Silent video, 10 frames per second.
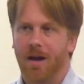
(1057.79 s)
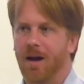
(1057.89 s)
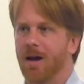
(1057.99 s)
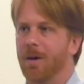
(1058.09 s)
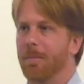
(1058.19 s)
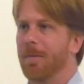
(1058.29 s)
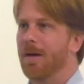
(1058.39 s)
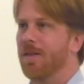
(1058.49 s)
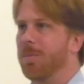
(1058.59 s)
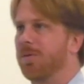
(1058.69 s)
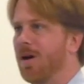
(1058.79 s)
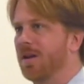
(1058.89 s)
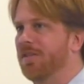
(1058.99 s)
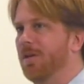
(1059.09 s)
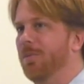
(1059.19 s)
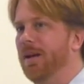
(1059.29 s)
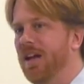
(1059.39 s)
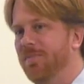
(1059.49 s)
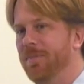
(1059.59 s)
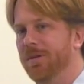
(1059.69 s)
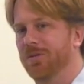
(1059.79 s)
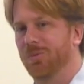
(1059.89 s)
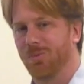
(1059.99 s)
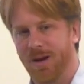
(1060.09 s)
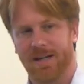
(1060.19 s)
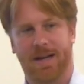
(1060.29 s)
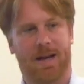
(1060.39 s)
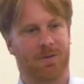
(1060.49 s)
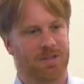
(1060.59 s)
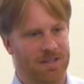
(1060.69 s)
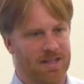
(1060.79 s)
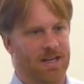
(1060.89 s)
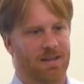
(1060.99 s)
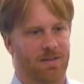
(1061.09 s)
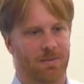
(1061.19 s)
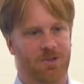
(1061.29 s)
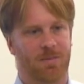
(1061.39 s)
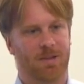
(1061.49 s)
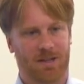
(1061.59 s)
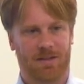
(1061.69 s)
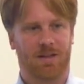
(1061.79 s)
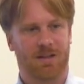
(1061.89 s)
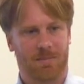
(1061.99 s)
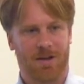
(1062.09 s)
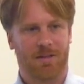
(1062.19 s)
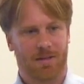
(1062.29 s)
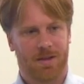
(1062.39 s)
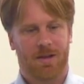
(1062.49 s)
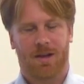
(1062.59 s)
Um, the product that we have built right now today that we're shipping at the end of the month